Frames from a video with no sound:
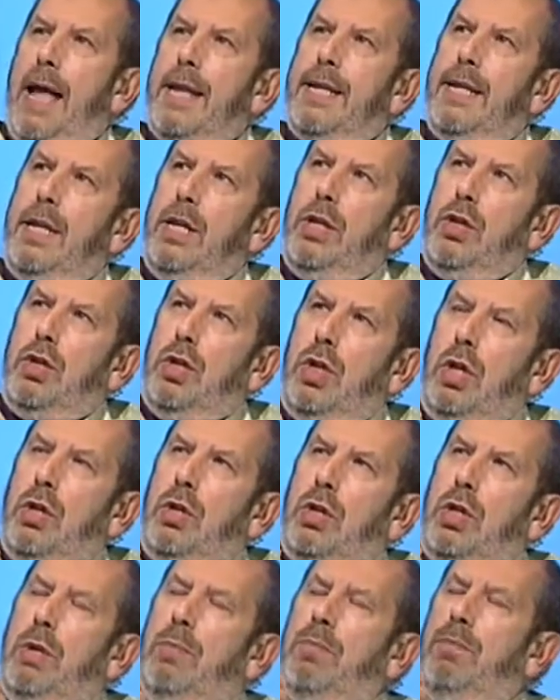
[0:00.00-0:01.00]
And,
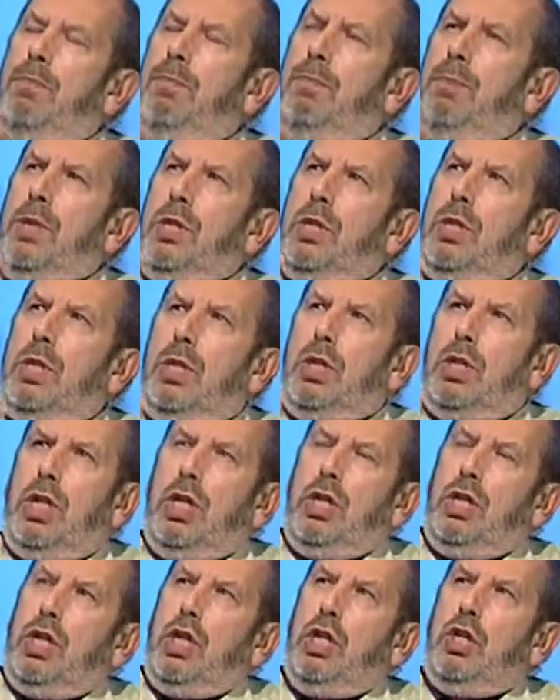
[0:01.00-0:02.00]
but
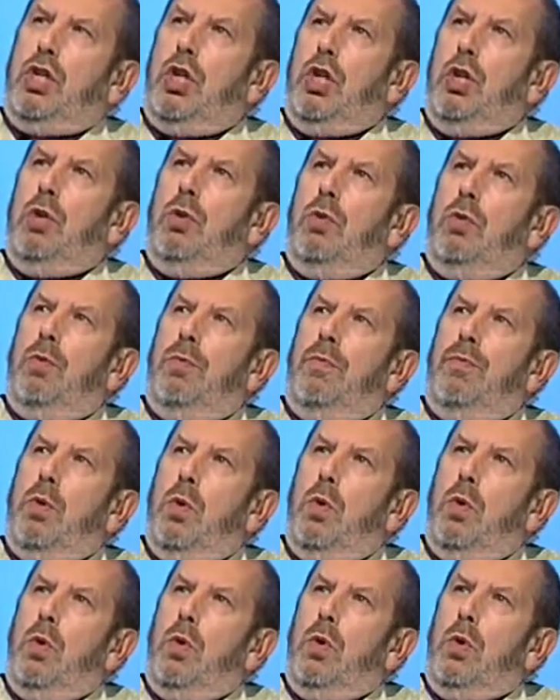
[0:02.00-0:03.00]
did you,
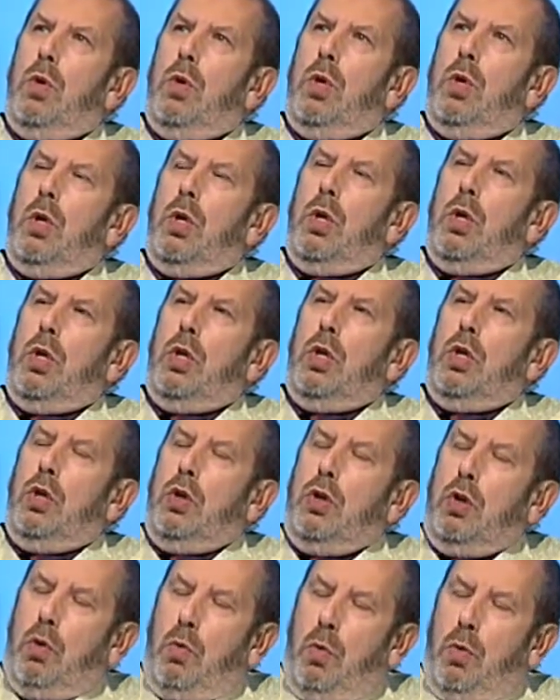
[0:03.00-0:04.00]

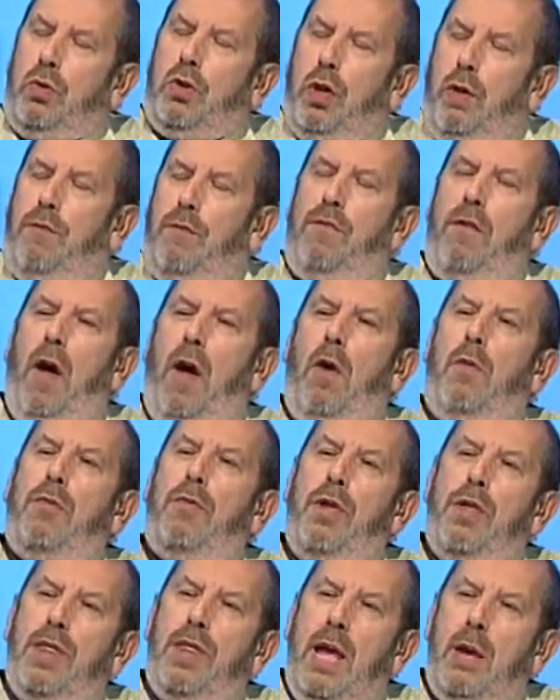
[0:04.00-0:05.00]
you also
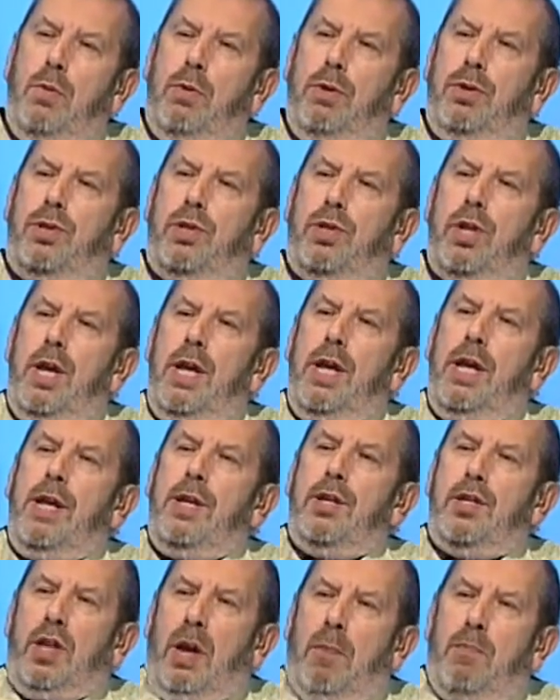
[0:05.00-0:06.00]
felt that there was
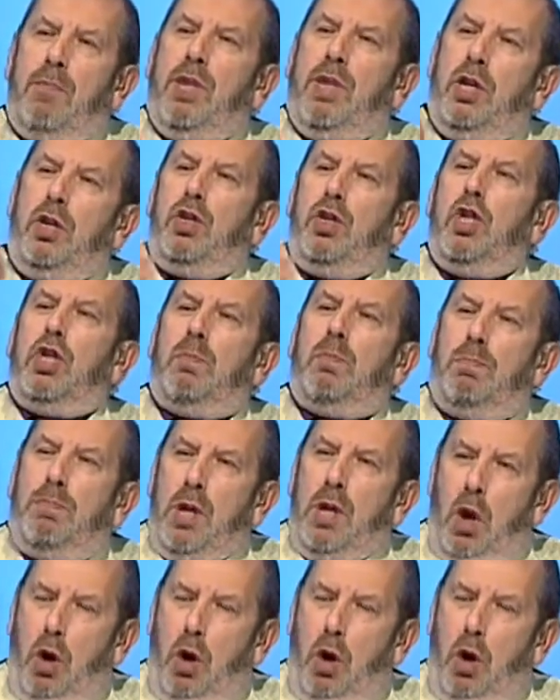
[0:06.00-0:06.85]
something just